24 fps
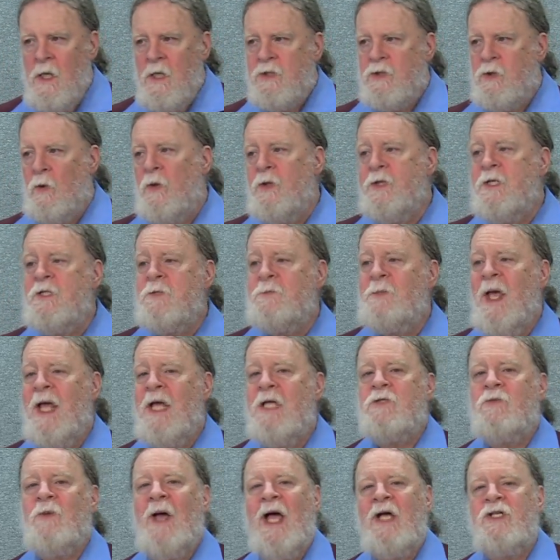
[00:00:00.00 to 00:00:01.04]
So, all these
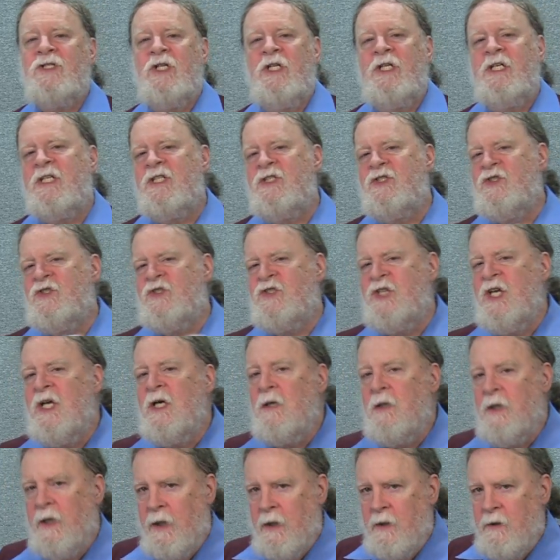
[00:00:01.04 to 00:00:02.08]
banks were actually
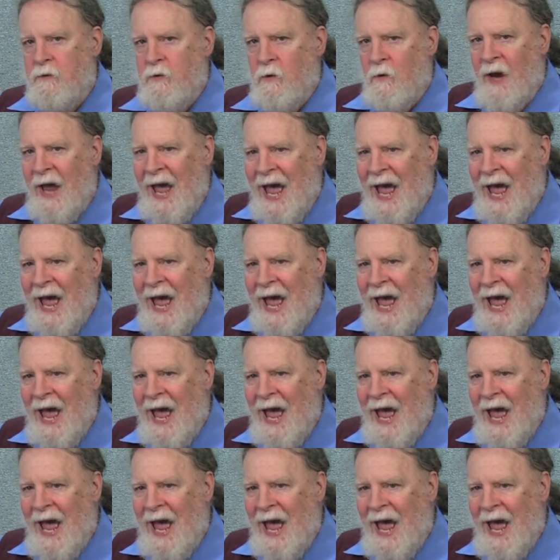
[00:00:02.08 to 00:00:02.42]
concealing their